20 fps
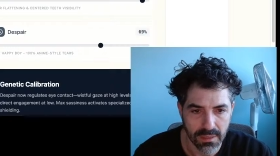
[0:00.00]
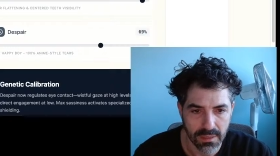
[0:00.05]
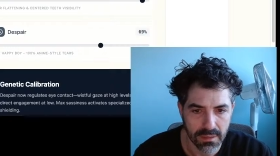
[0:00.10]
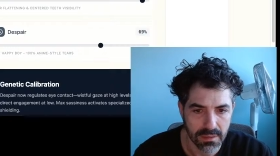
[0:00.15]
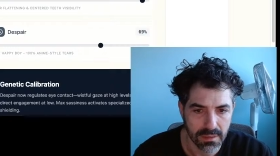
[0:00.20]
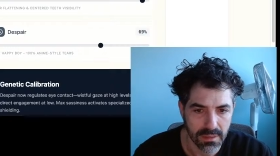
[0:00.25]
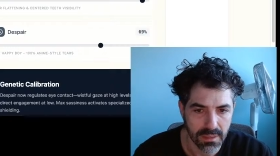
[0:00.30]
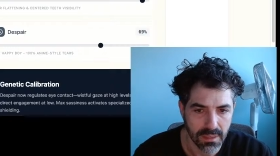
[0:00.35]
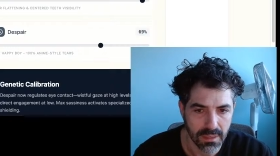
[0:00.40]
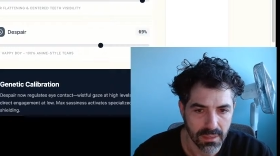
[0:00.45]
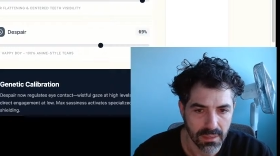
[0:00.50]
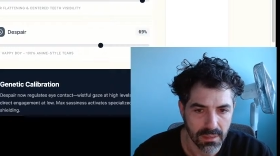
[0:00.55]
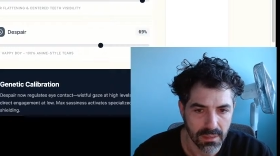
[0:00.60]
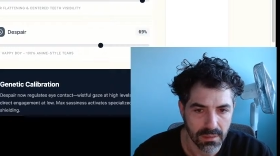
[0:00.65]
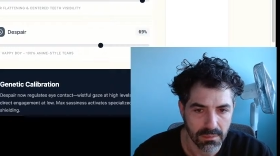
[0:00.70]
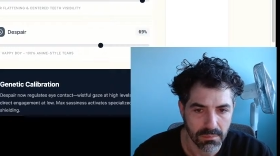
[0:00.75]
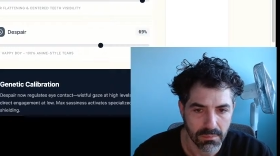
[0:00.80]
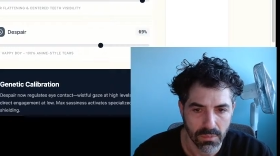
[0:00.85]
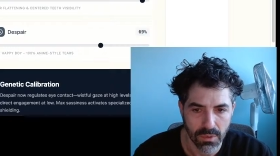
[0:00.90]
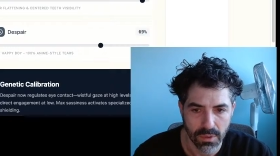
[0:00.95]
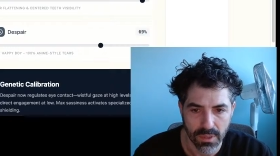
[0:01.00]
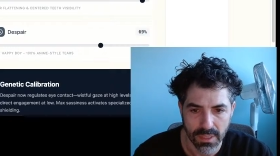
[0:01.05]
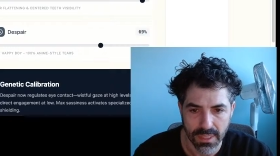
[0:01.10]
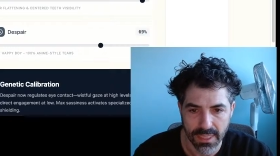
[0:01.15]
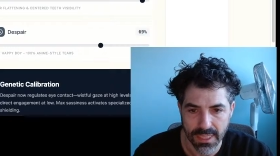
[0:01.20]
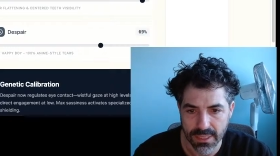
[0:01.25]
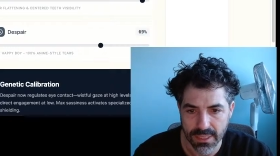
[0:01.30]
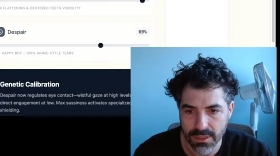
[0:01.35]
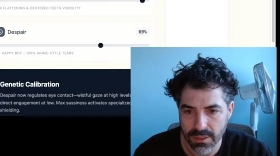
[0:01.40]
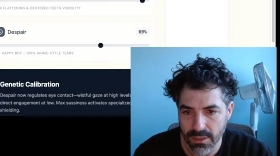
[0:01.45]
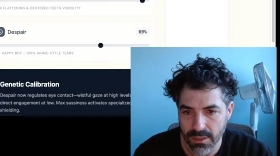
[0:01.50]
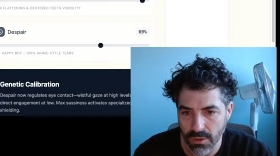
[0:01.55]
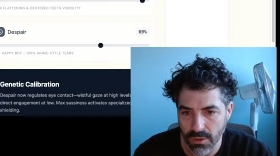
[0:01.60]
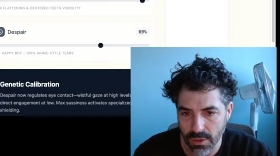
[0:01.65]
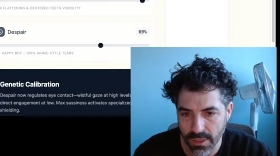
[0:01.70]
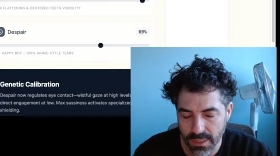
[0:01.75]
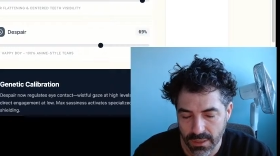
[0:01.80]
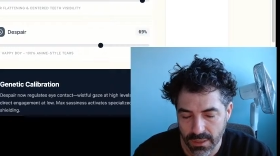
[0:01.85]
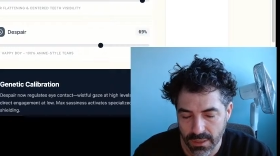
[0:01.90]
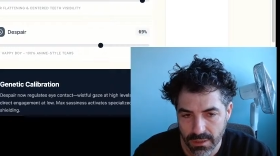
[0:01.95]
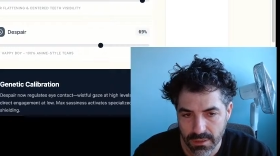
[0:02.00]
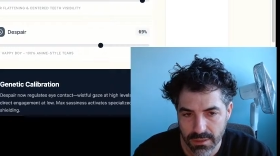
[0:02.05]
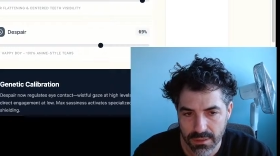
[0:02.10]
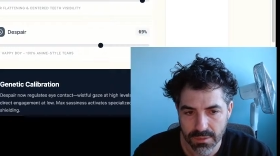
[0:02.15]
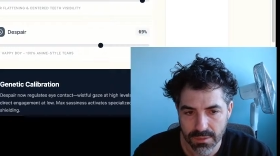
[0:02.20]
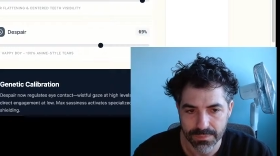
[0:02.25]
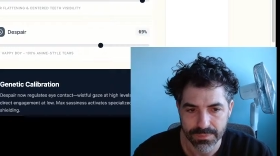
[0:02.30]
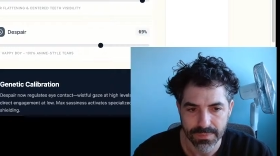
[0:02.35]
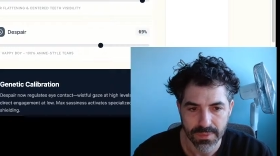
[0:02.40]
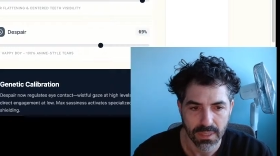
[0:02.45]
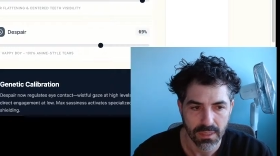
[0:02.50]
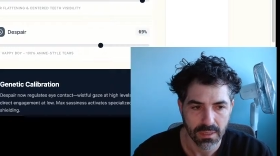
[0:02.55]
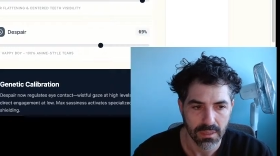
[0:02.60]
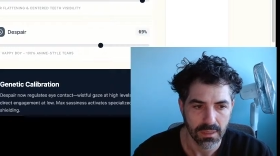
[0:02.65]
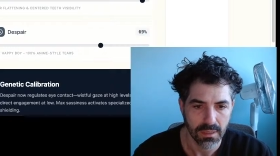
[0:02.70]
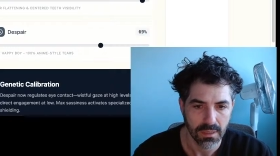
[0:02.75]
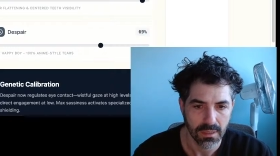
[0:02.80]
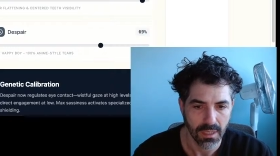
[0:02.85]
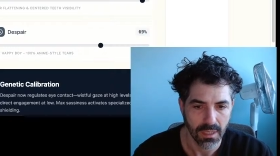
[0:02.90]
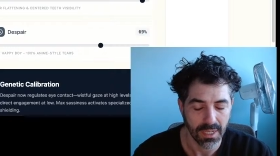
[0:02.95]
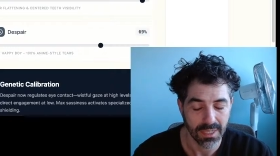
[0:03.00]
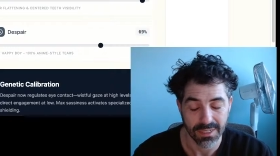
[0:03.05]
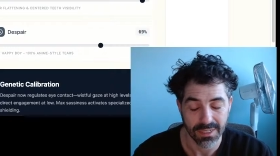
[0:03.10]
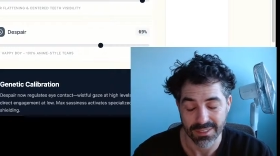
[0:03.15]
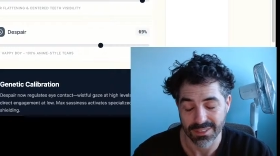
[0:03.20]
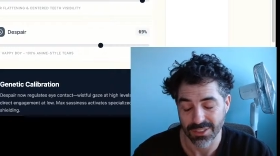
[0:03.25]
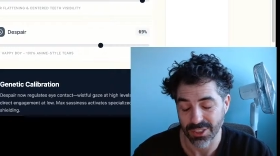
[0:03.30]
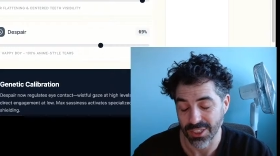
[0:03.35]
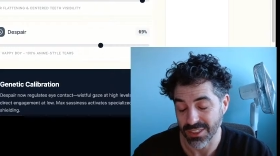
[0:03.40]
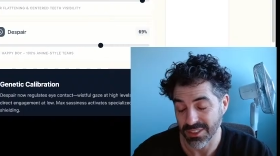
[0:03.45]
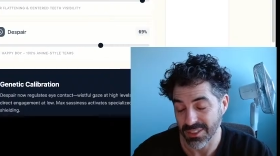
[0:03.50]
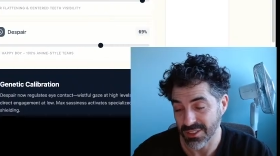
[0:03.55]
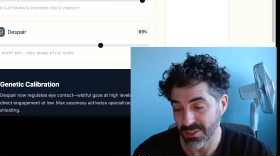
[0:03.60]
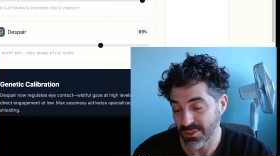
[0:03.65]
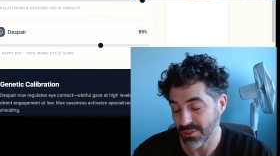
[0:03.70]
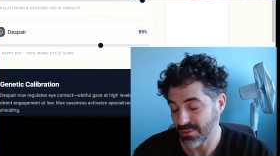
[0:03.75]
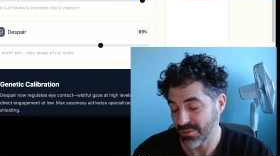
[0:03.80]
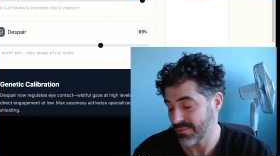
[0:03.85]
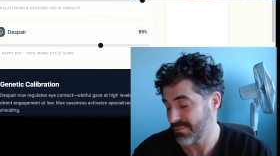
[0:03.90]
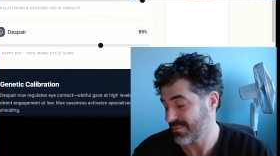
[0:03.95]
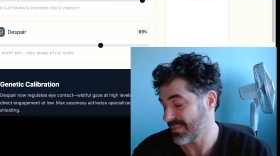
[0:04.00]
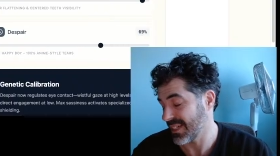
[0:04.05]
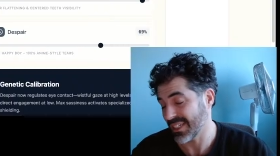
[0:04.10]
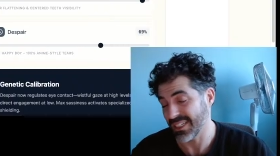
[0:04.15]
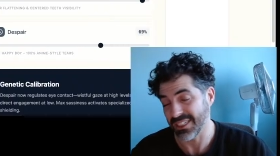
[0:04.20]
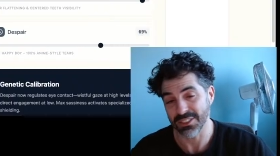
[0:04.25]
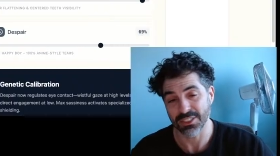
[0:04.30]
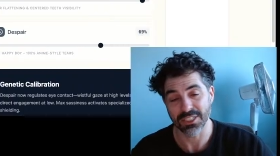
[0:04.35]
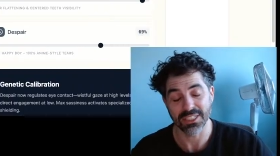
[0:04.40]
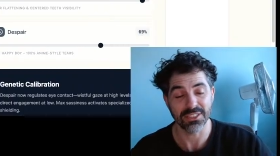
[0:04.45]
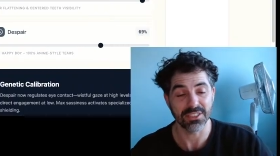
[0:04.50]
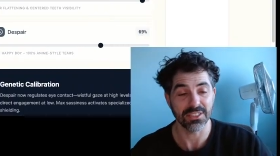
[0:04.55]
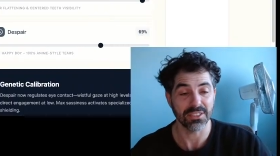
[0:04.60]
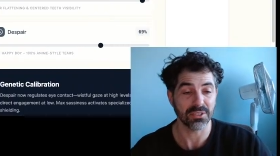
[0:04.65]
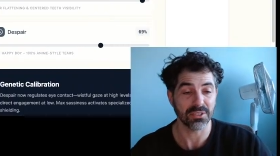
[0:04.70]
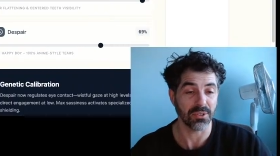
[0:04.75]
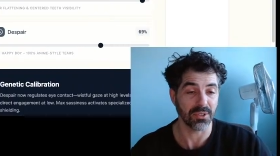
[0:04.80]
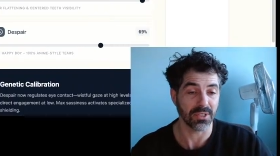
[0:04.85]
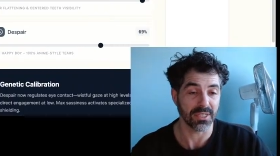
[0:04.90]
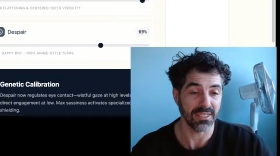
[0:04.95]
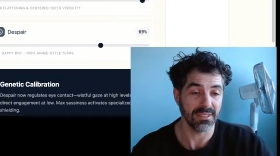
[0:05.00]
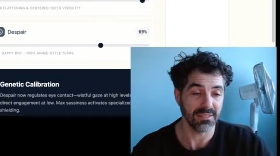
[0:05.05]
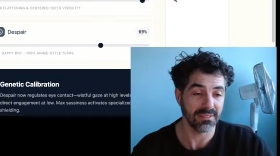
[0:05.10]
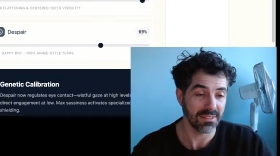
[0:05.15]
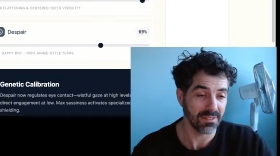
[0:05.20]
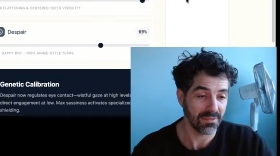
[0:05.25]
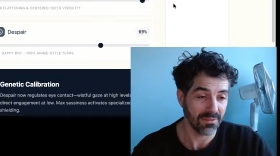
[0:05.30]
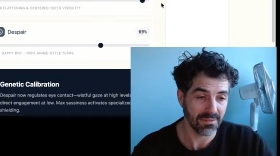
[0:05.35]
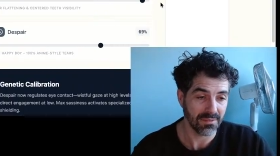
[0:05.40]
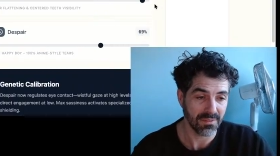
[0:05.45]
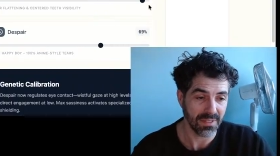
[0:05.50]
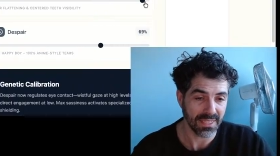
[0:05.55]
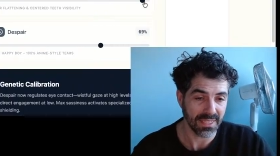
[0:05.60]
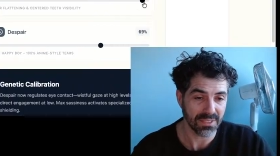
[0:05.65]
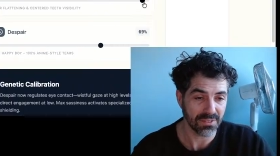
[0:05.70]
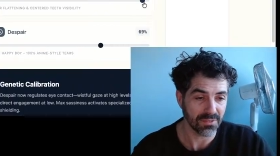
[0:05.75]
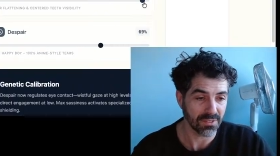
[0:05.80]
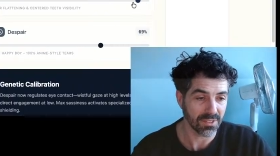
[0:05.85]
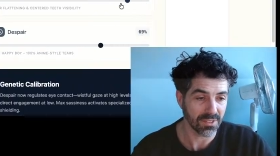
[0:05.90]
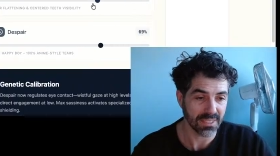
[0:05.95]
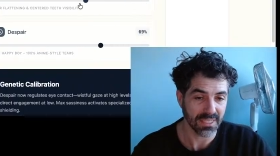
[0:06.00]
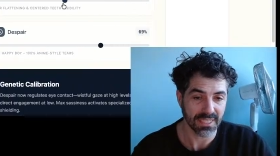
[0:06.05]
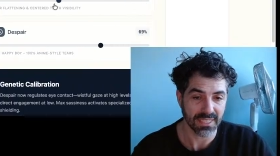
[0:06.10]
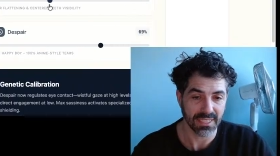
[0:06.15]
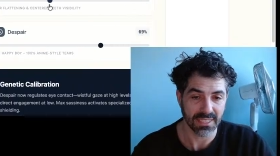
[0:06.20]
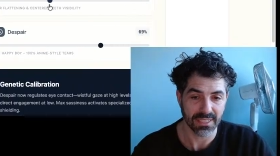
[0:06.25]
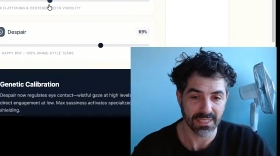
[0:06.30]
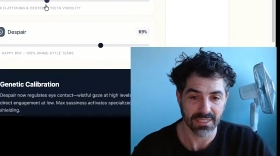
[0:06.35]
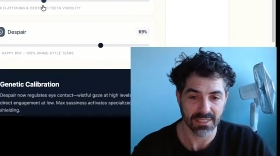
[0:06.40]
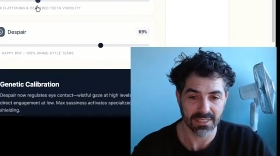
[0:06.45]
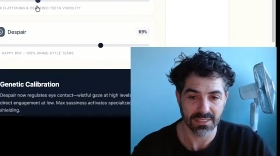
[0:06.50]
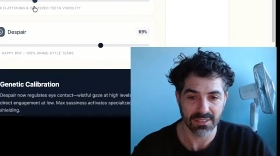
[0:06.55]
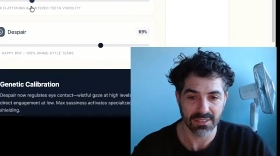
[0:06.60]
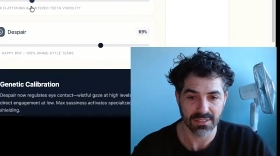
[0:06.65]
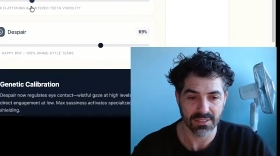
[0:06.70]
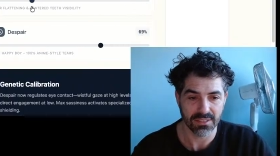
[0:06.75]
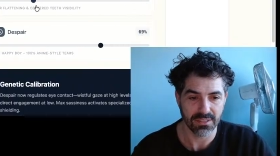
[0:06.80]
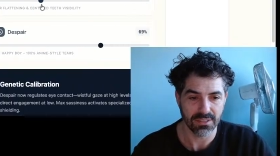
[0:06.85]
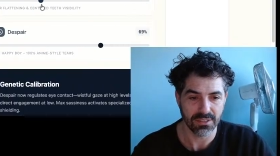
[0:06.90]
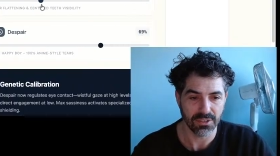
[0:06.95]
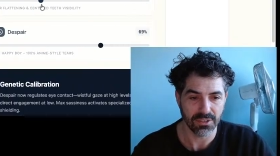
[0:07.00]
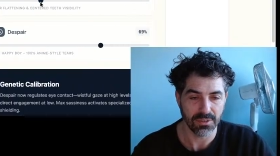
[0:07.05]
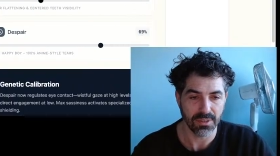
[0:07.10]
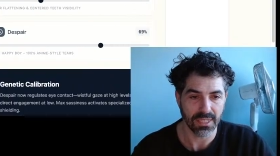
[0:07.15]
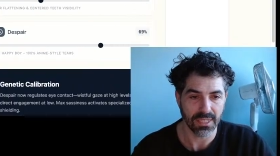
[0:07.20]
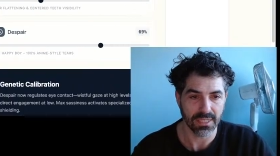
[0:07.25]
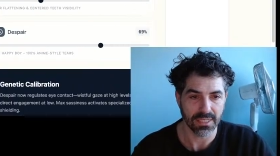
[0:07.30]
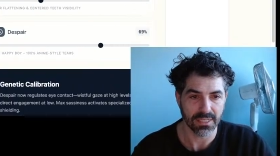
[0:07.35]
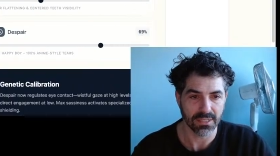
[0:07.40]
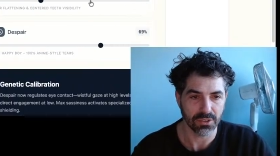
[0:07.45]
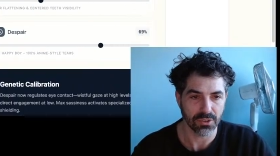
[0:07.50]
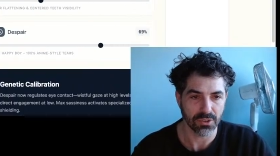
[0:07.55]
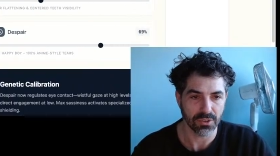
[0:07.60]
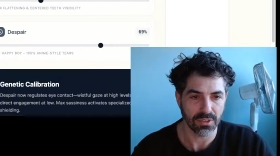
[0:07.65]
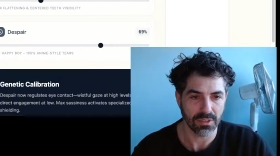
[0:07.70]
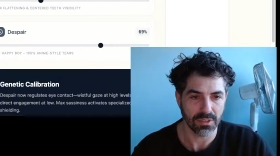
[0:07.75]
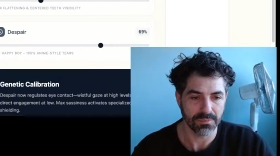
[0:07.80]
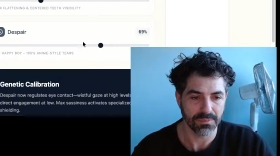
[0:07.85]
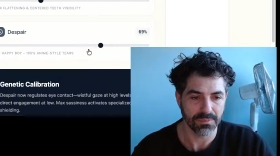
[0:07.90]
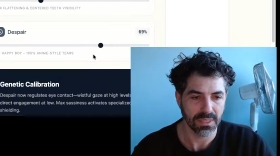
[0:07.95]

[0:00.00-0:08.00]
the more engaged the corgi looks. I gotta change this. I gotta change this corgi's face for a second here. This is too out of control.